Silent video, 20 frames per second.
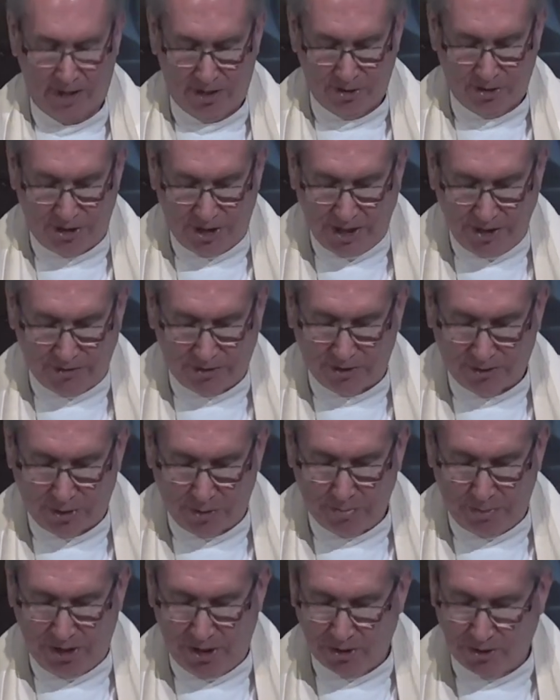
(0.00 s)
Jesus
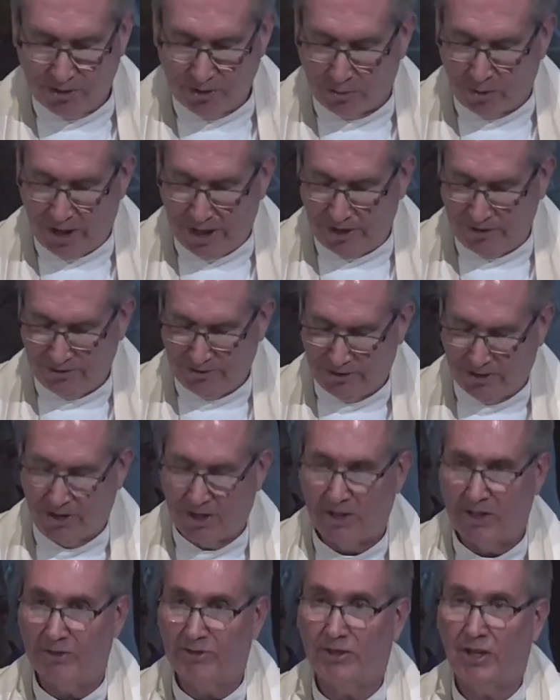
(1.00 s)
appeared twice to
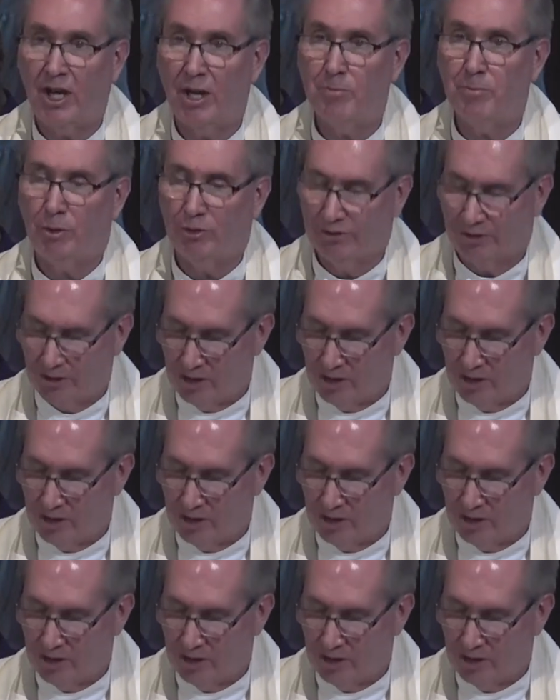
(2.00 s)
the disciples